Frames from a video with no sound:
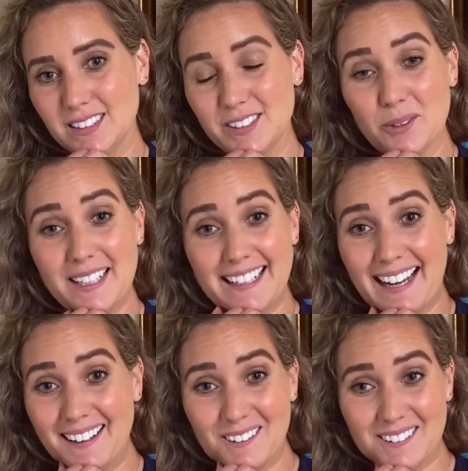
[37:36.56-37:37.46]
do it
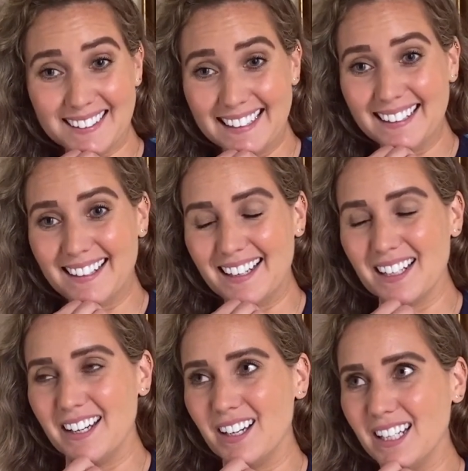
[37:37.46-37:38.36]
now. Yeah,
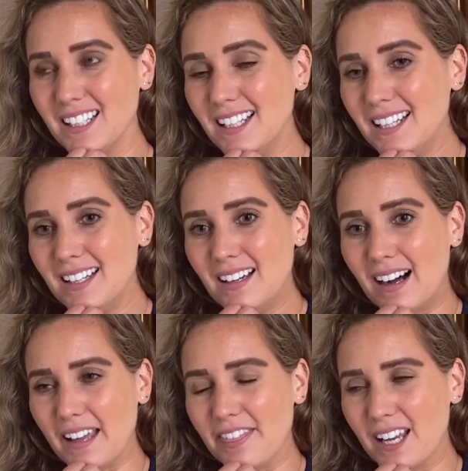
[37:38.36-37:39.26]

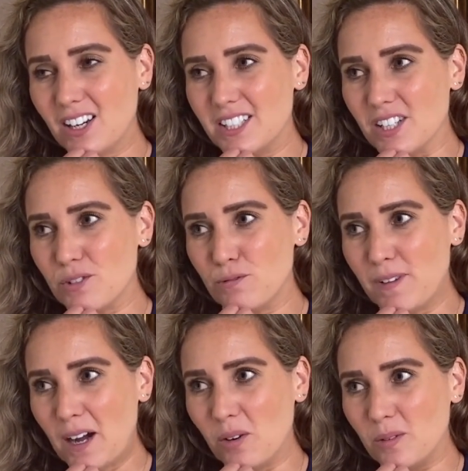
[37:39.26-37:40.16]
I think I just
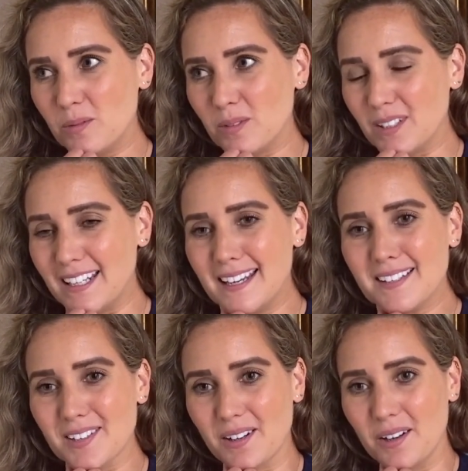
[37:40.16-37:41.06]
felt
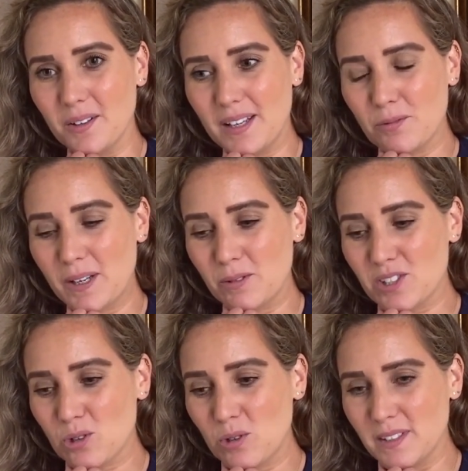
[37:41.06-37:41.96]
years ago, even when I
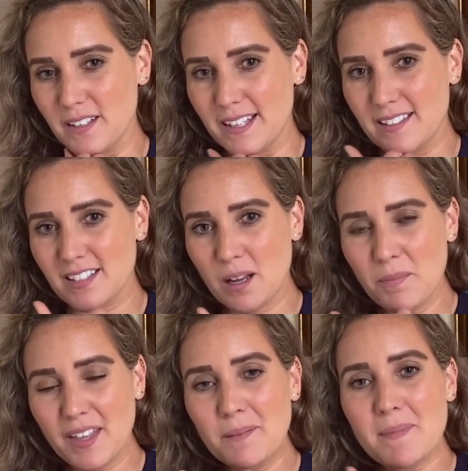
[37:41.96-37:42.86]
was touring, that there's
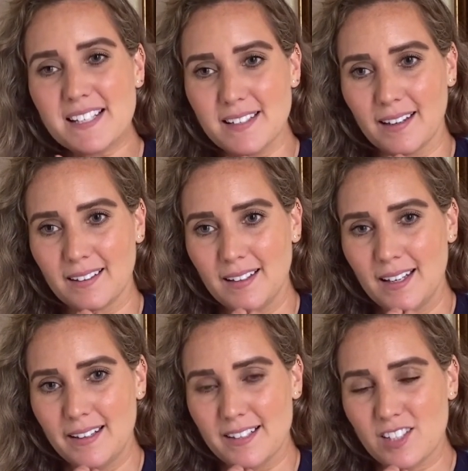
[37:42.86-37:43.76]
something missing.
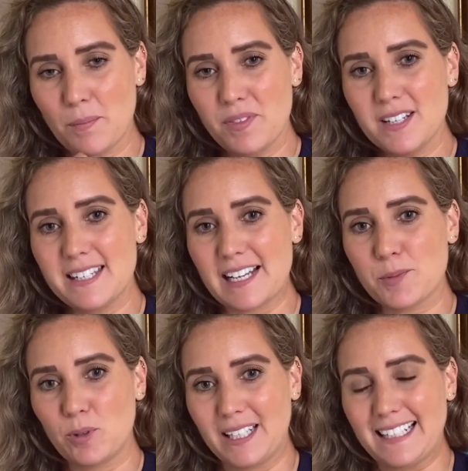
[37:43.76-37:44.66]
There's something
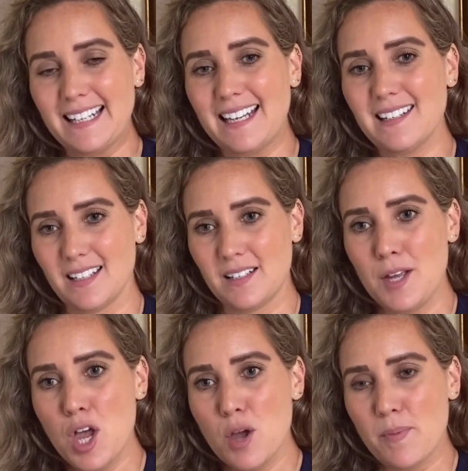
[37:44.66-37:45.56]
desperately needed,
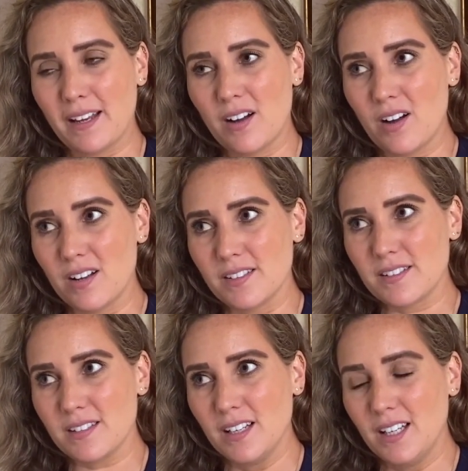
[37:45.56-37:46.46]

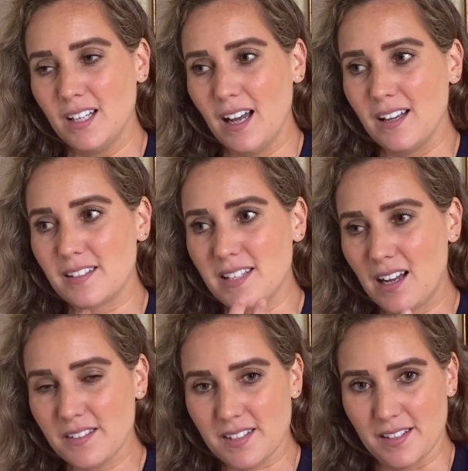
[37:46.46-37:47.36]
because as
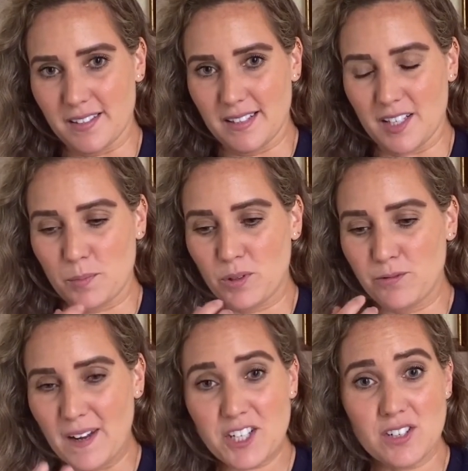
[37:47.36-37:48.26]
dancers, as
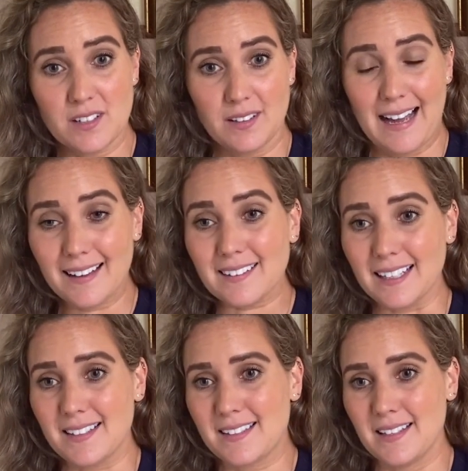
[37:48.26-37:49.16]
professional
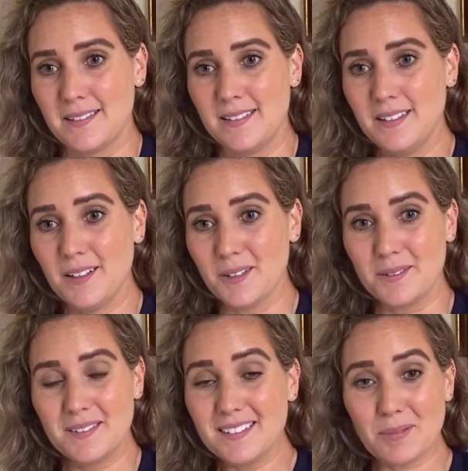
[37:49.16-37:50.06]
athletes, you
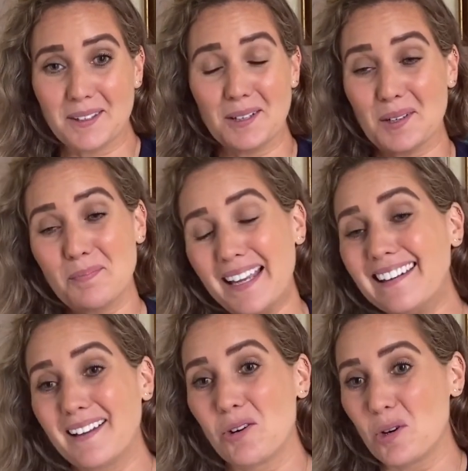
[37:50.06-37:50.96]
know, whether you're competing or a